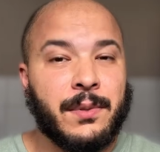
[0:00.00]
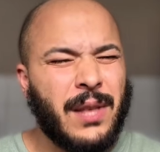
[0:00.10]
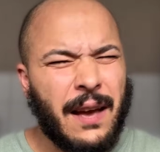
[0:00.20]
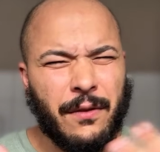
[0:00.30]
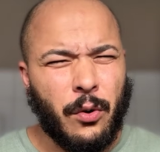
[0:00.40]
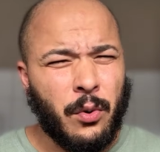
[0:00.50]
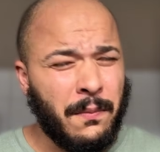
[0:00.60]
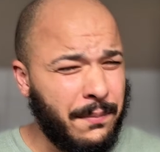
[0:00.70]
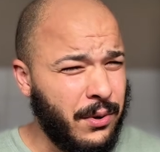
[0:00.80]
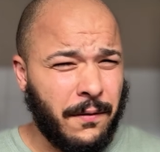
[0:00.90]
So they have their
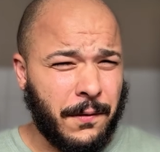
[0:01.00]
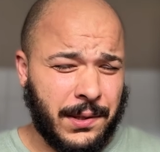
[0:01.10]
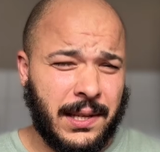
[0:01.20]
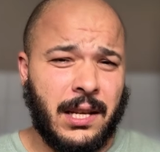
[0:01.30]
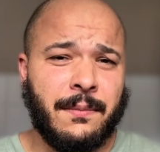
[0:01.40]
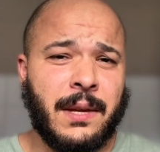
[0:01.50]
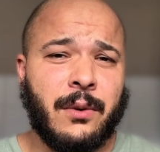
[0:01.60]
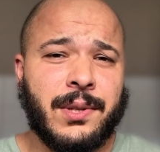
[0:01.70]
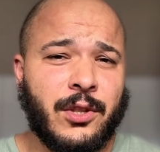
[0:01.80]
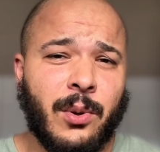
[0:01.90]
own beautiful stadium that
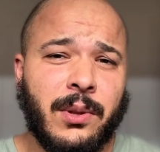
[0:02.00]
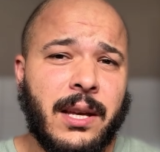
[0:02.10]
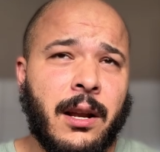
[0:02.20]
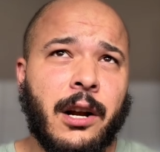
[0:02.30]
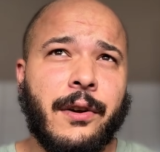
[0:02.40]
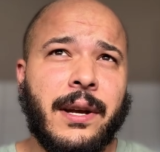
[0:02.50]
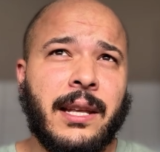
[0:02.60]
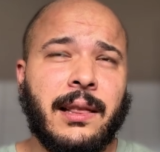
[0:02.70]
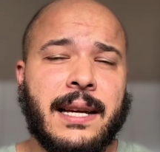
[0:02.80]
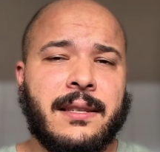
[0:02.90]
was only
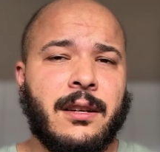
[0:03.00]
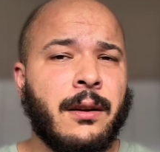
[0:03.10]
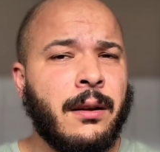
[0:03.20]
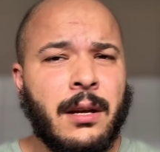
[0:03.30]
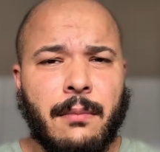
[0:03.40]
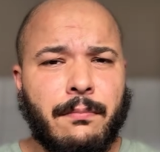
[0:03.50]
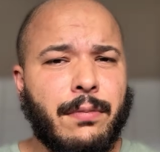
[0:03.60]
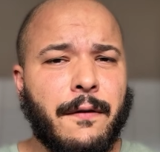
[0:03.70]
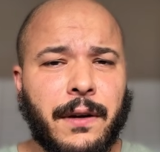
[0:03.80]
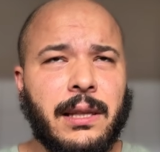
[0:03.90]
inaugurated last year,
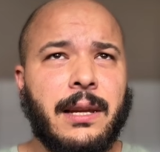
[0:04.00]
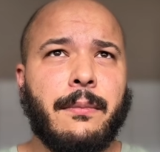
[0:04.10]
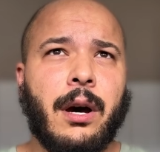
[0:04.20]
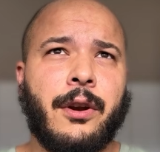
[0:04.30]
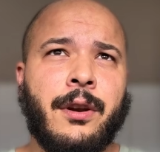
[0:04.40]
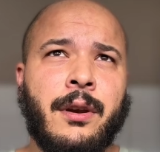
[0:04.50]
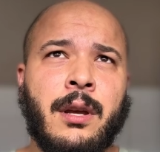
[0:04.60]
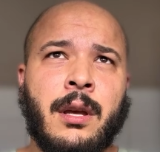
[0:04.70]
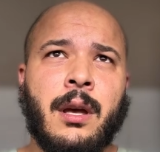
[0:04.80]
perfectly modern.